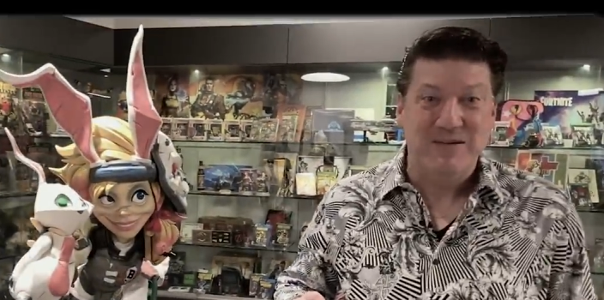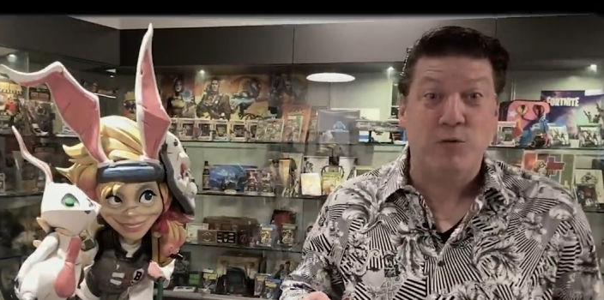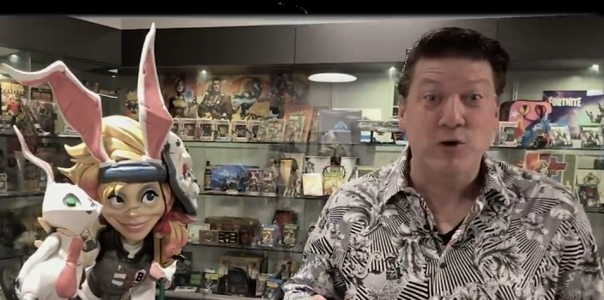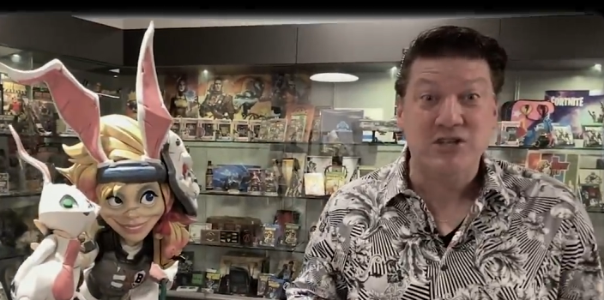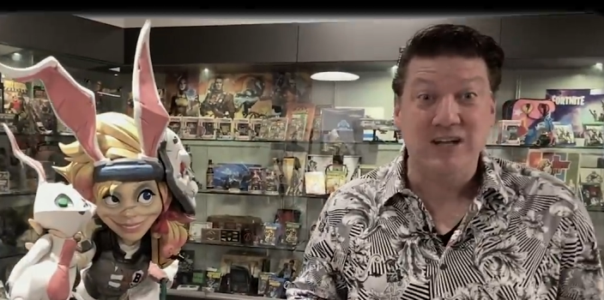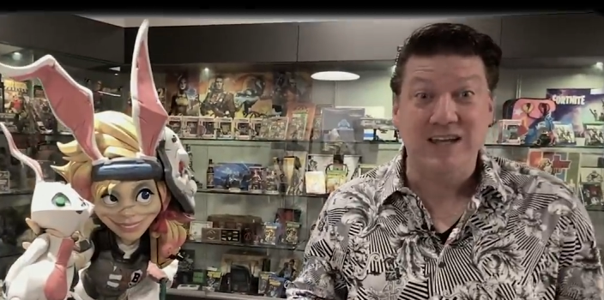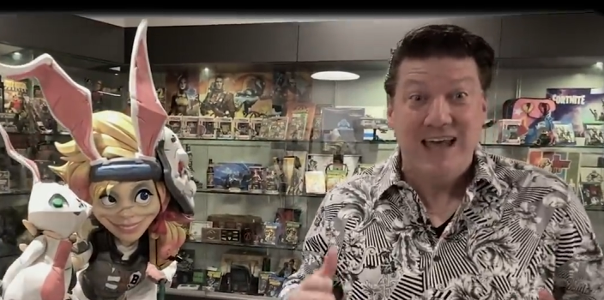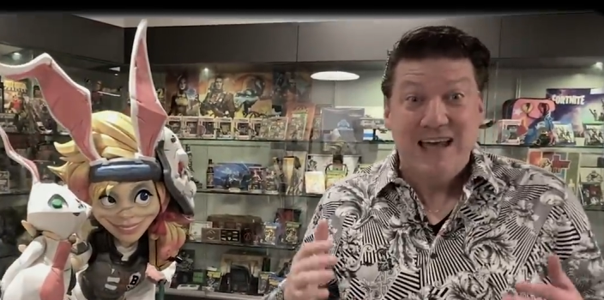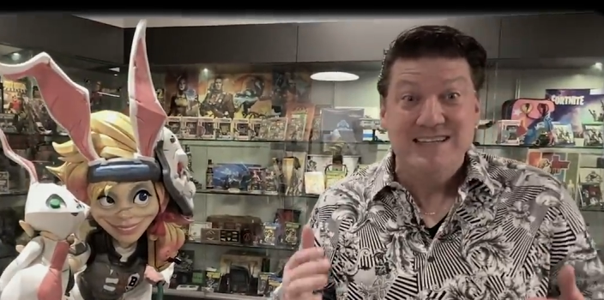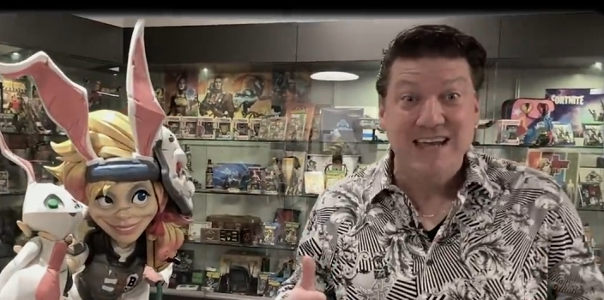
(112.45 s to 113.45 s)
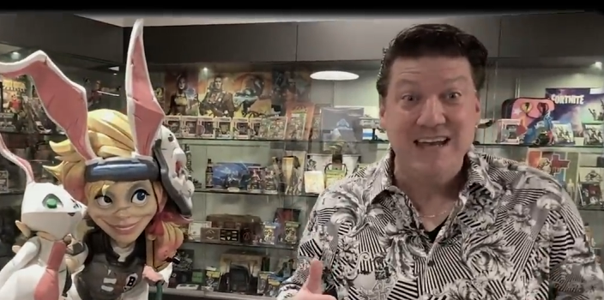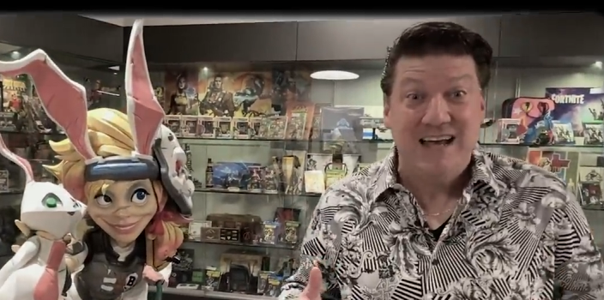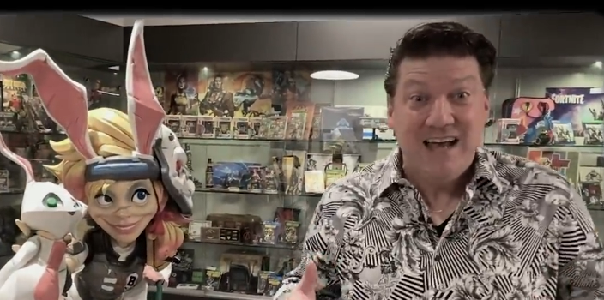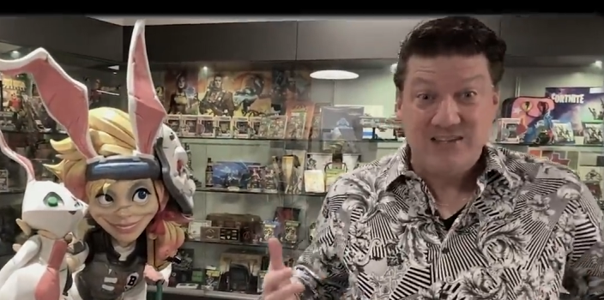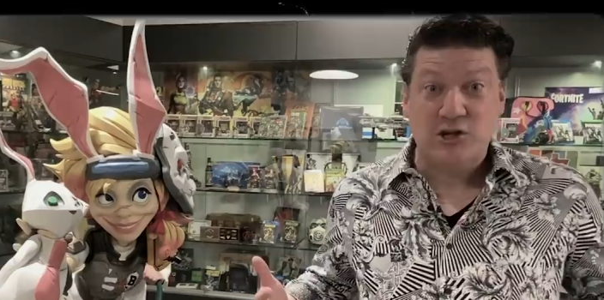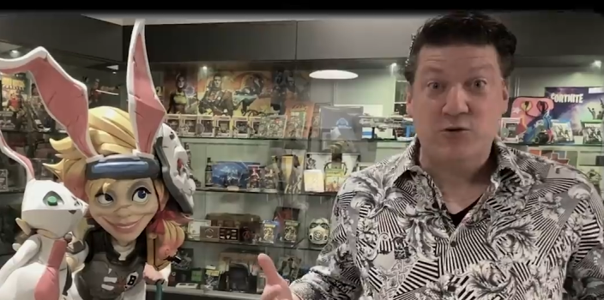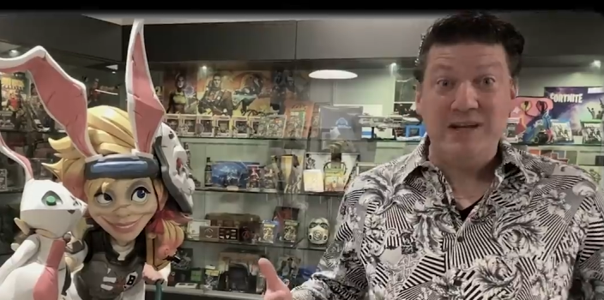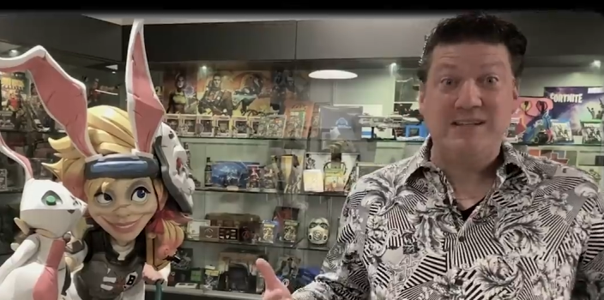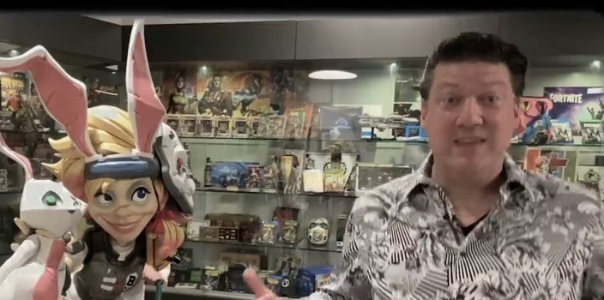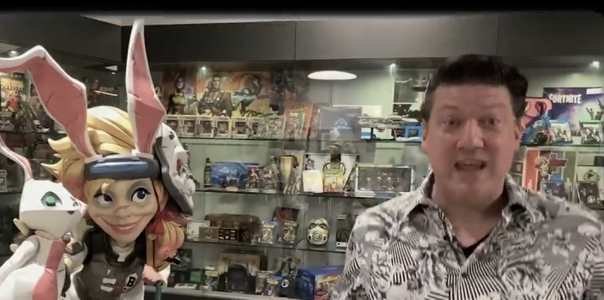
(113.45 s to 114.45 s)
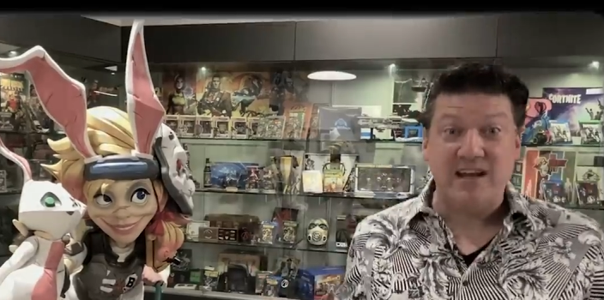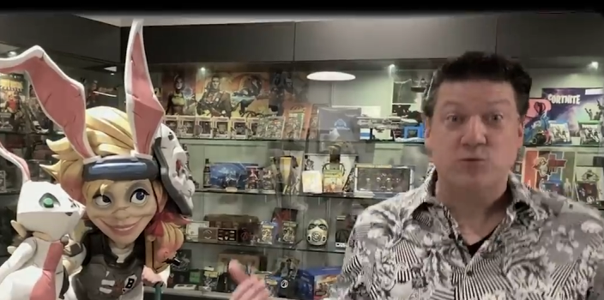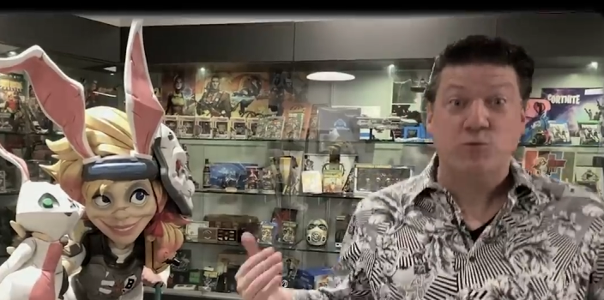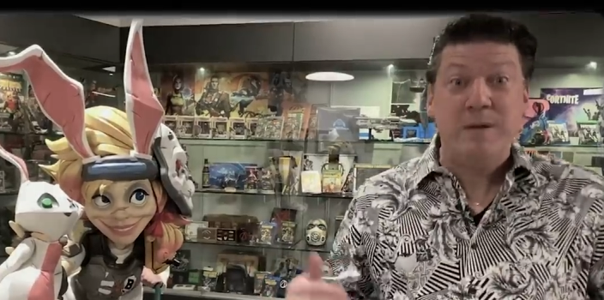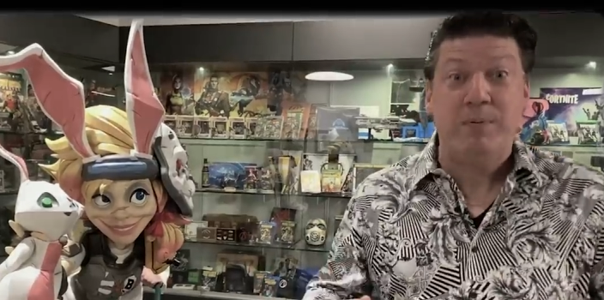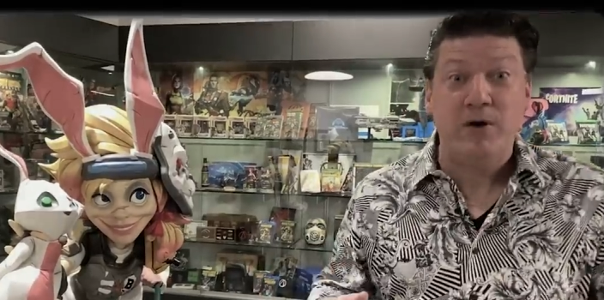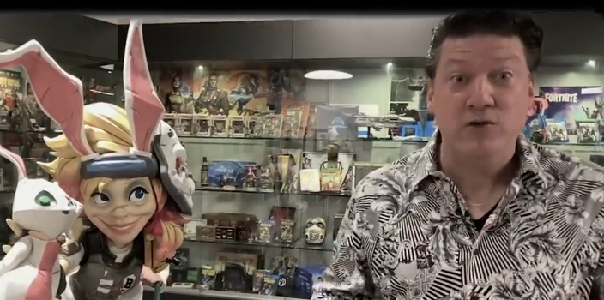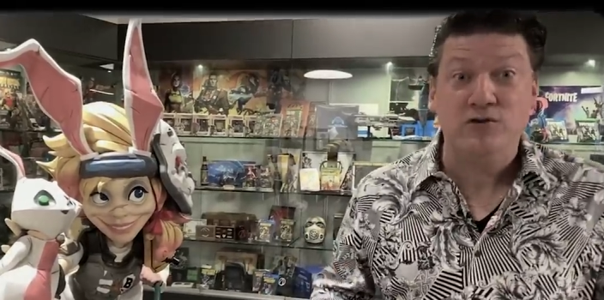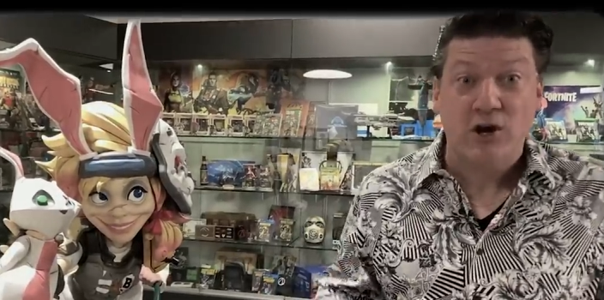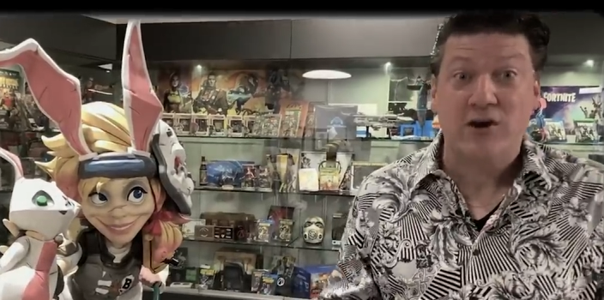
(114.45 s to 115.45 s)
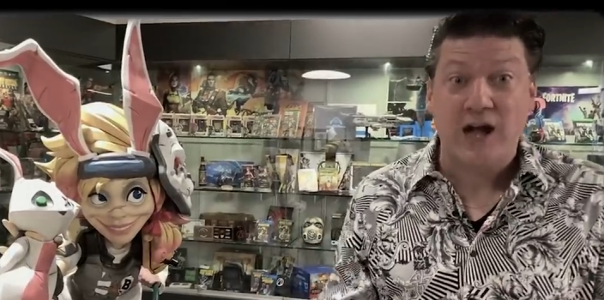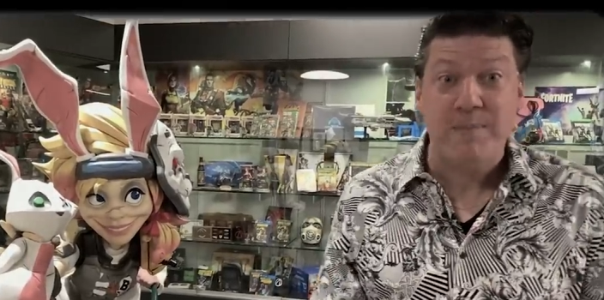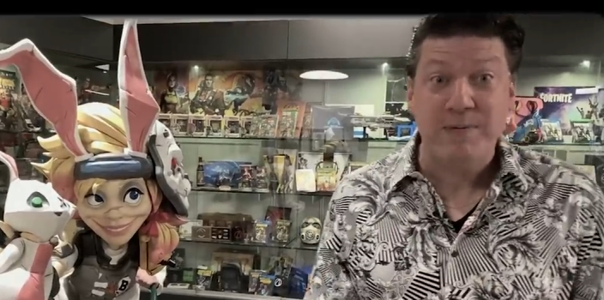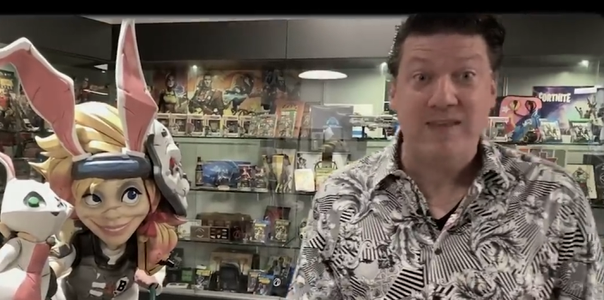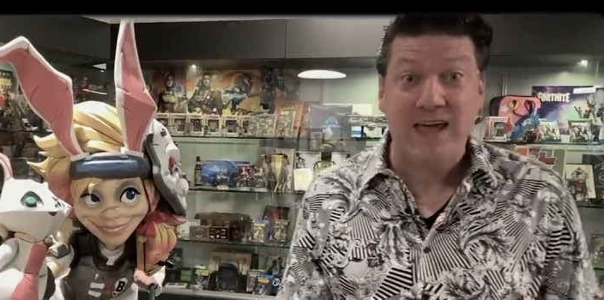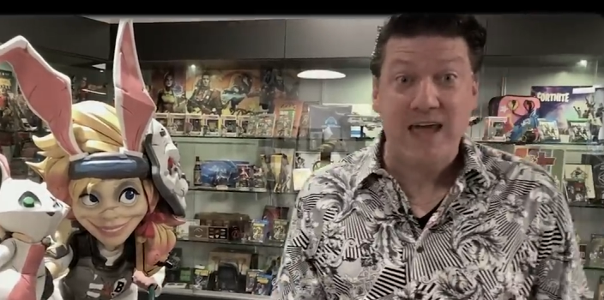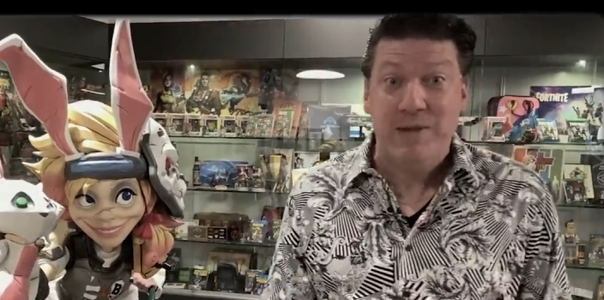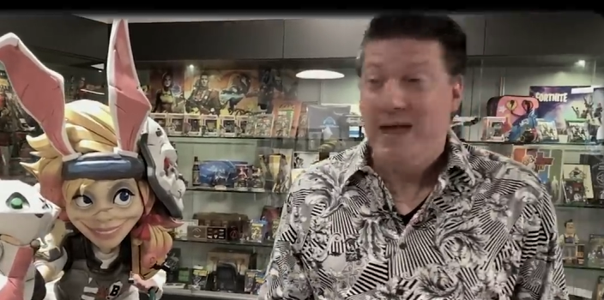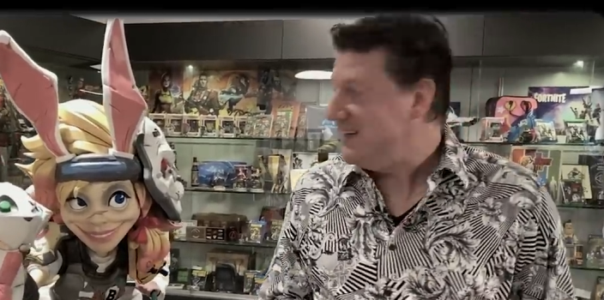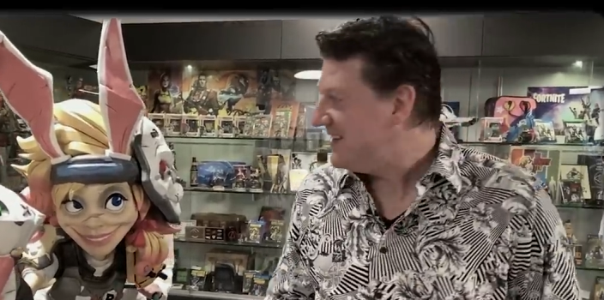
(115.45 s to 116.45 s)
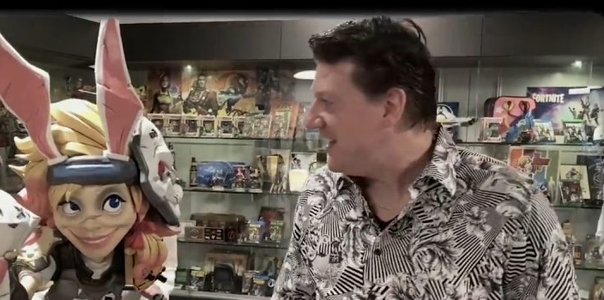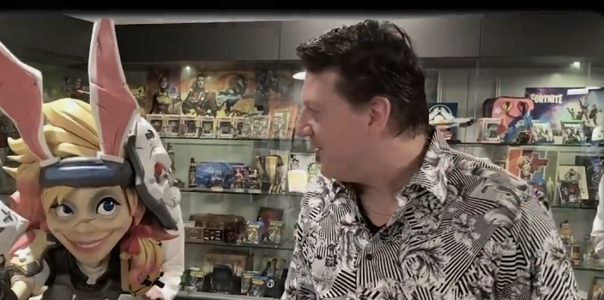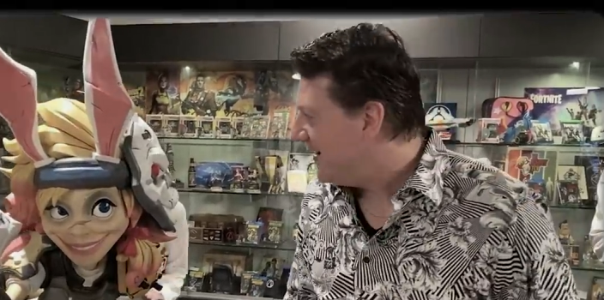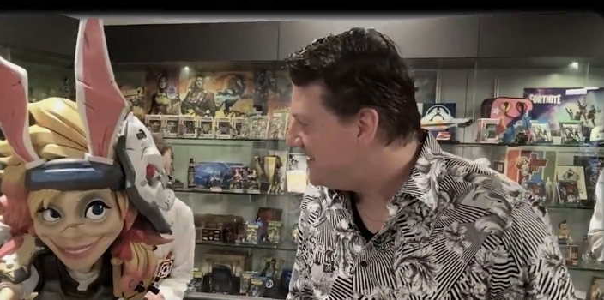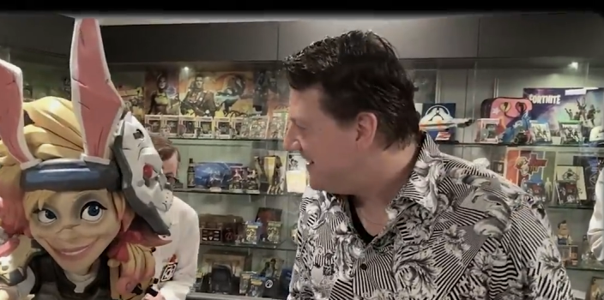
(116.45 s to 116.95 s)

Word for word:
Speaker 1: Fortunately, Tina has agreed to let us reproduce her copy of the game. Isn't that right,